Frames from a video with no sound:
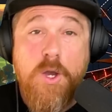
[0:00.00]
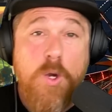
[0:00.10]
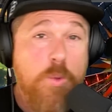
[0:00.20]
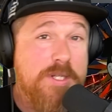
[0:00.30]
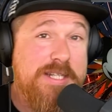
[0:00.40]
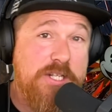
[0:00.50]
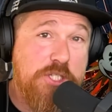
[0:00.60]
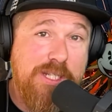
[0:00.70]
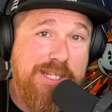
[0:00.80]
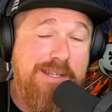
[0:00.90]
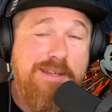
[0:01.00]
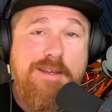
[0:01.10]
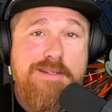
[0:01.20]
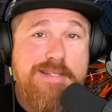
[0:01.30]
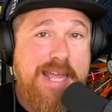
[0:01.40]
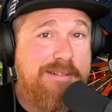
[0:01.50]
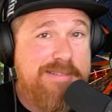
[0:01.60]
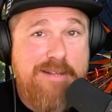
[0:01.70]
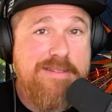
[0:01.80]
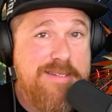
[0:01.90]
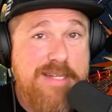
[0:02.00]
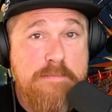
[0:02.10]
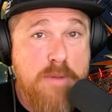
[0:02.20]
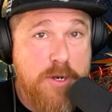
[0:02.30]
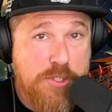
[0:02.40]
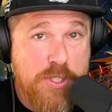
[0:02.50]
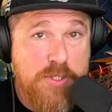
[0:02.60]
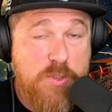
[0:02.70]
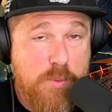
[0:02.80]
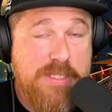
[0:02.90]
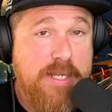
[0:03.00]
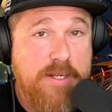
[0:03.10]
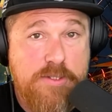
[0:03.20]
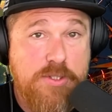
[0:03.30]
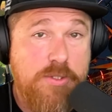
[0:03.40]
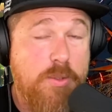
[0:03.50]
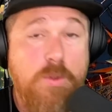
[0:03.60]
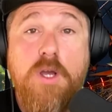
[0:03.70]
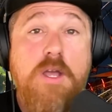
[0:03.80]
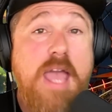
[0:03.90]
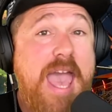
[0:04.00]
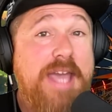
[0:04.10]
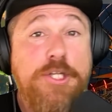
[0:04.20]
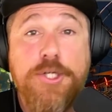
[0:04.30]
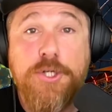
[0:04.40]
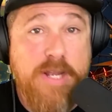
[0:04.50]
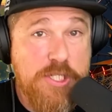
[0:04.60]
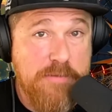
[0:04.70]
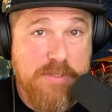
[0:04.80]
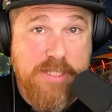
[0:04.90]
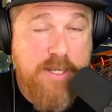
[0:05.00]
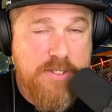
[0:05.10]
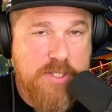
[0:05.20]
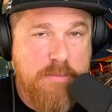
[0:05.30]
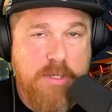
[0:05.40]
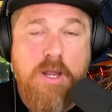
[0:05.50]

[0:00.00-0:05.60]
Where initially downtown Disney merchants were there to add curation for the customer